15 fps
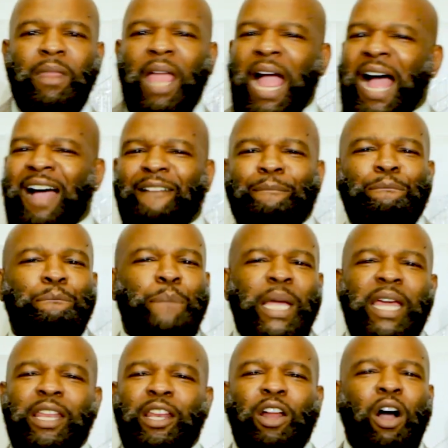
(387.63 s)
I
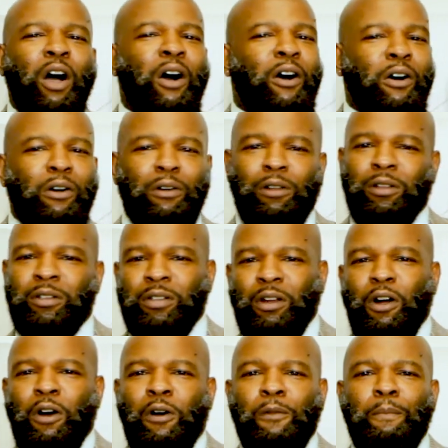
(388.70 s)
bet it all
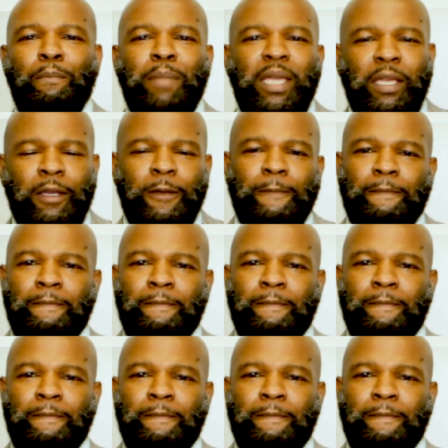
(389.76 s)
on me.